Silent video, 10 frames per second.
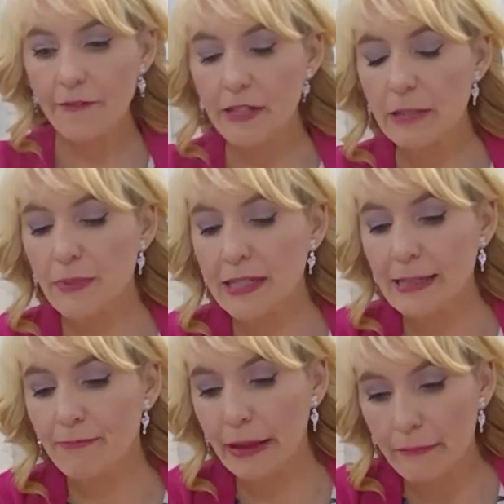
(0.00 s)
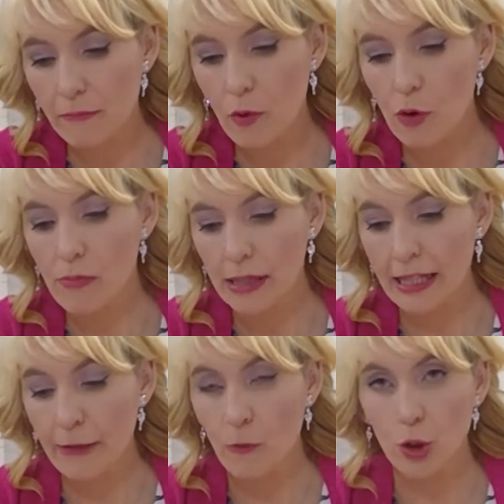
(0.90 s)
to spend a bit more money
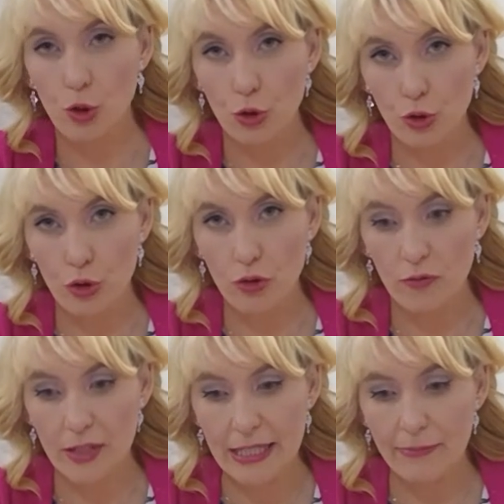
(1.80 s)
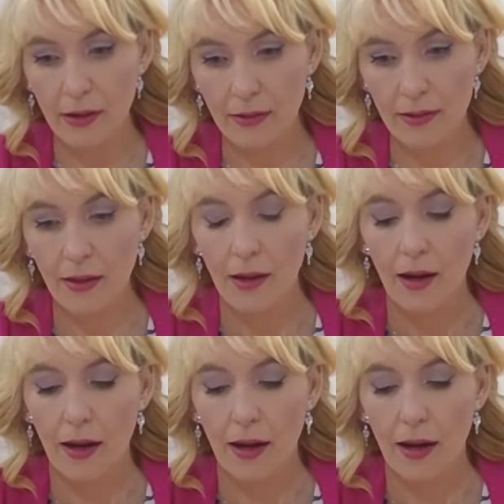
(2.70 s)
than what you're used to for this month.